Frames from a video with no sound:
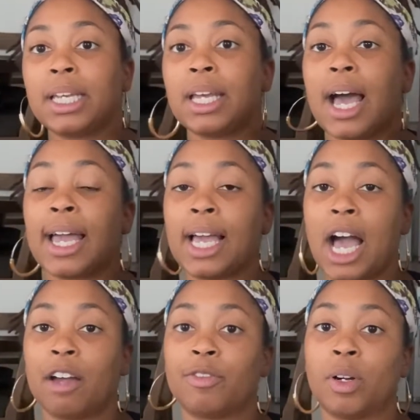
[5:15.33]
I
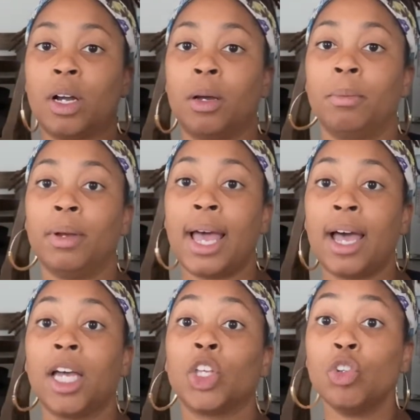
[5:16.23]
got from
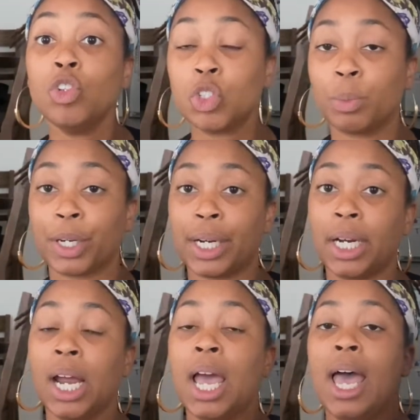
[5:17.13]
a
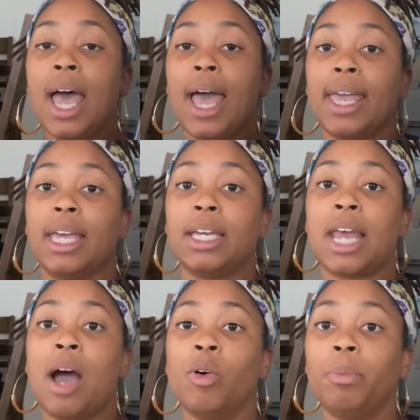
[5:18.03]
YouTuber, and
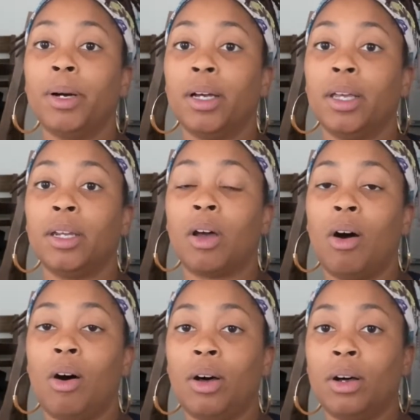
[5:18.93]
I will put
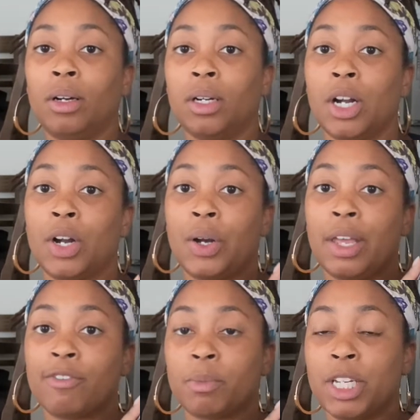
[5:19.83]
all her
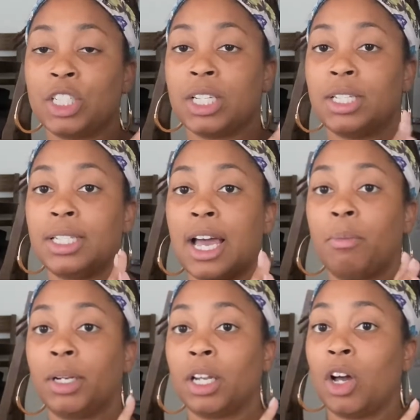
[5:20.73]
information down
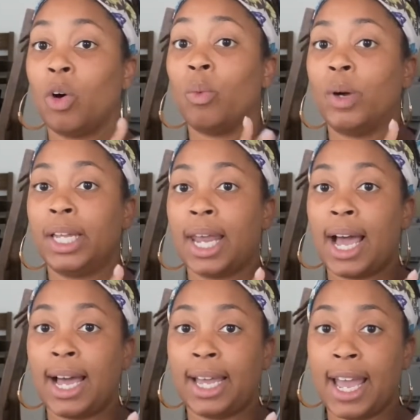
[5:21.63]
below when
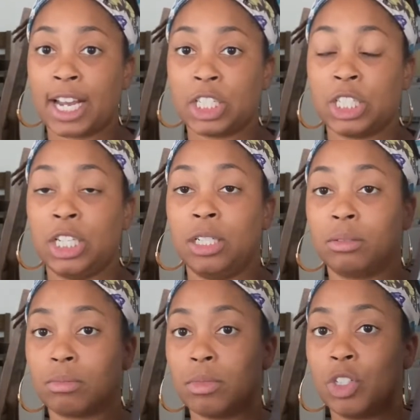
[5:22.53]
I actually
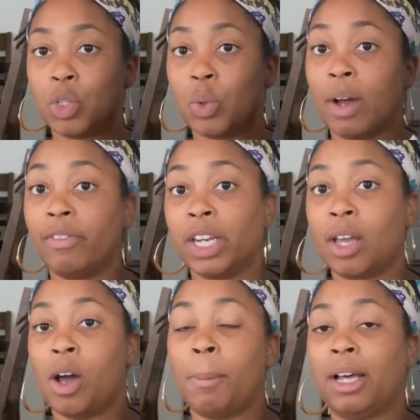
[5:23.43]
do a
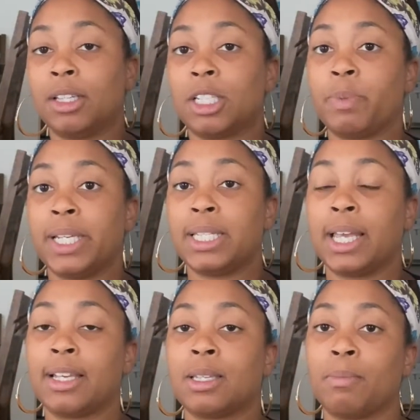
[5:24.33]
video about this
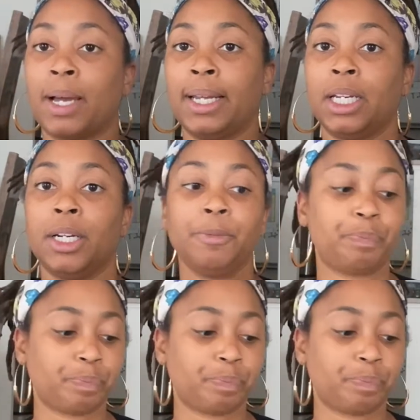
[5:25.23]
PCSing binder.